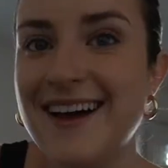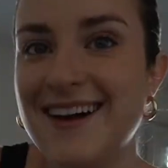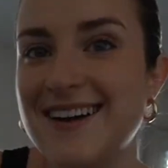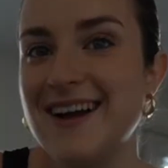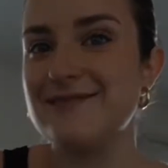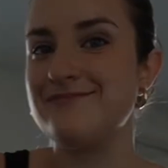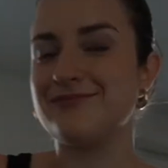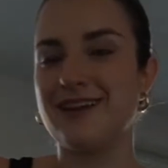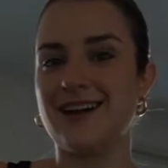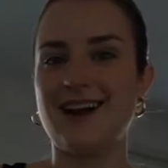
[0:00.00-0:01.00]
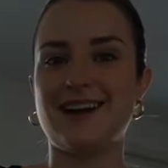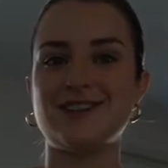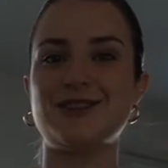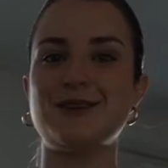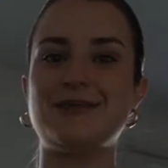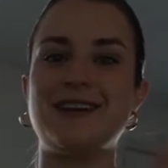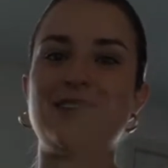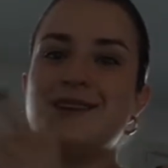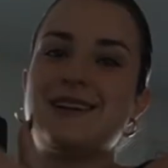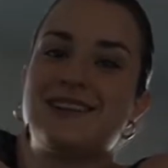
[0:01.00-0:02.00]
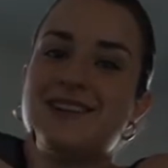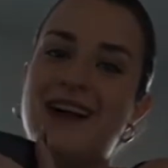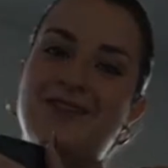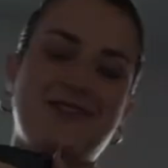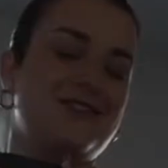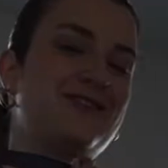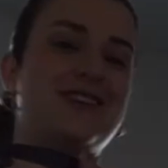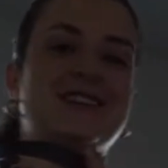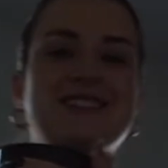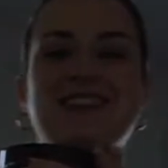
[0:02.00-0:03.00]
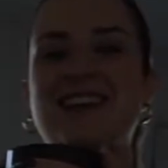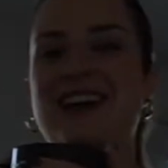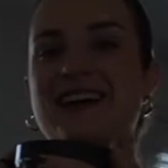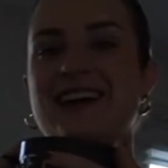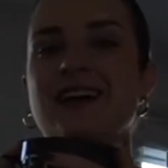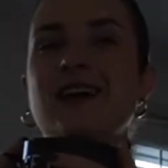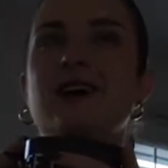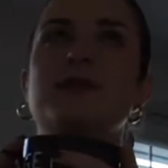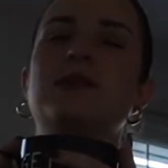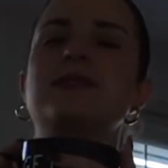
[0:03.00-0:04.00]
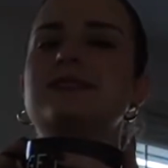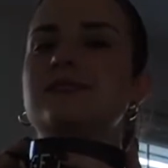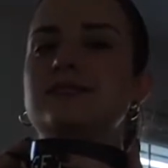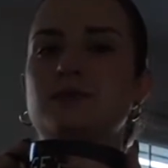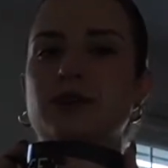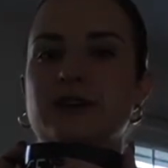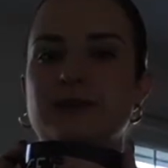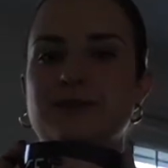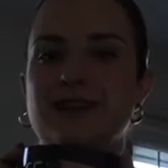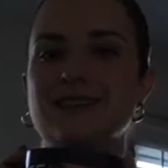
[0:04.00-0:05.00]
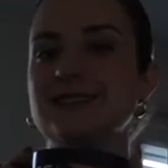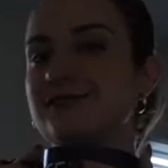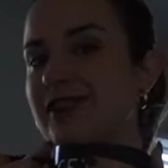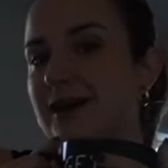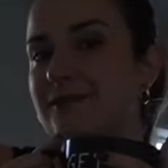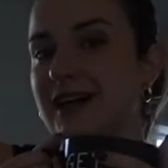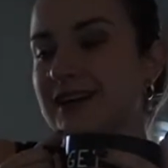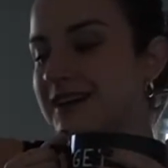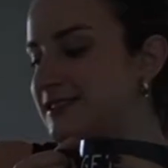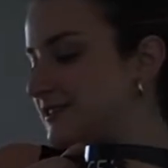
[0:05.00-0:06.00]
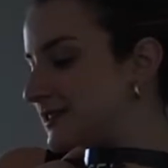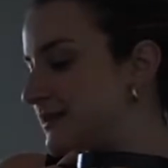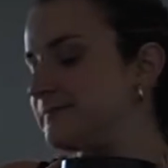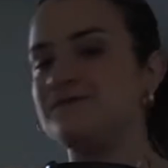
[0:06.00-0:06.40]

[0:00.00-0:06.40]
Okay, I gotta show you my cutie little outfit for today. Well, at least this morning, because it's Fabletics.